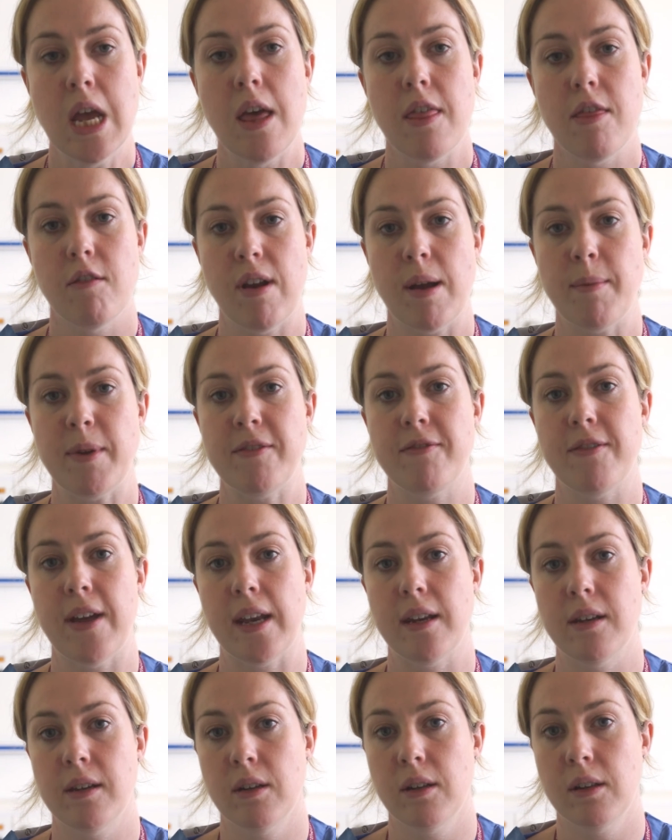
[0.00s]
The
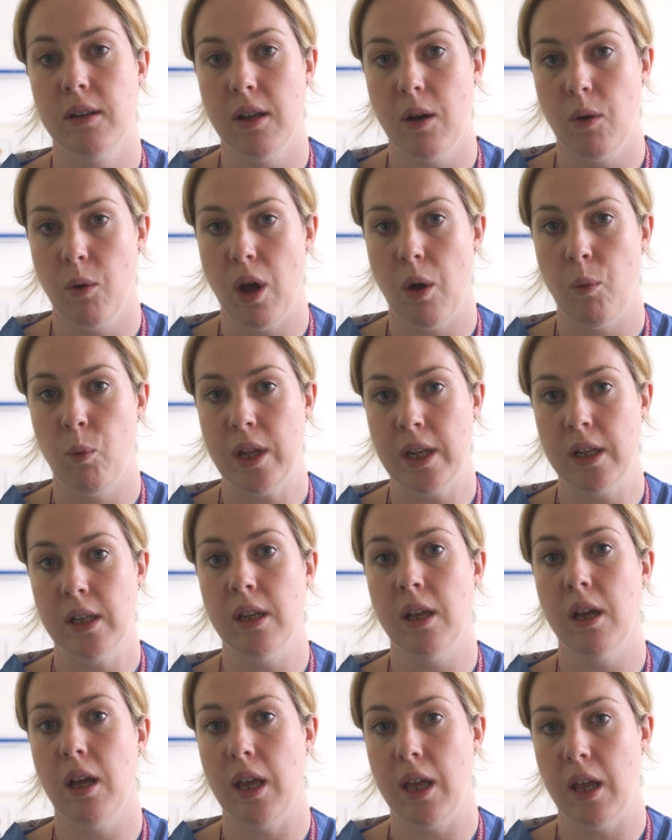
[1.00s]
Remifentanil
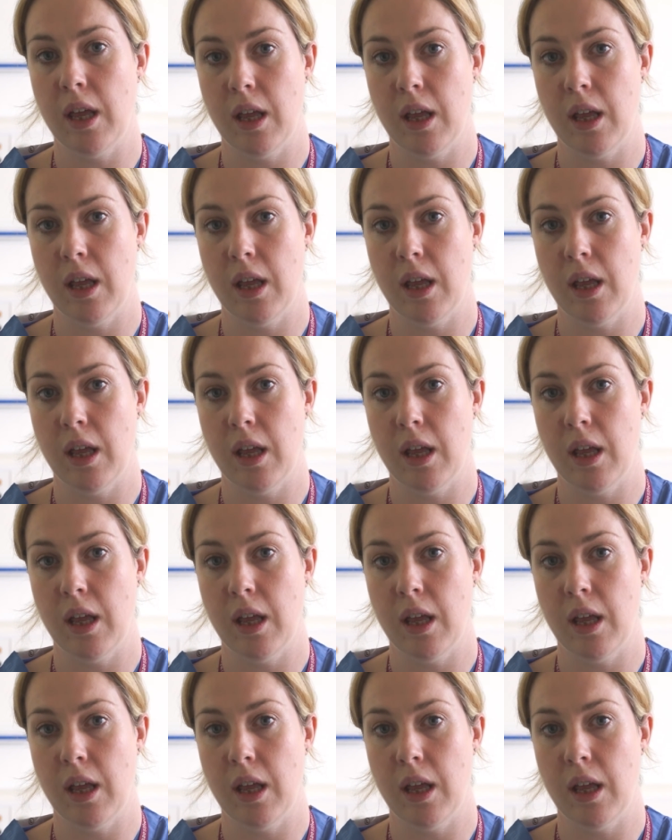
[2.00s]
will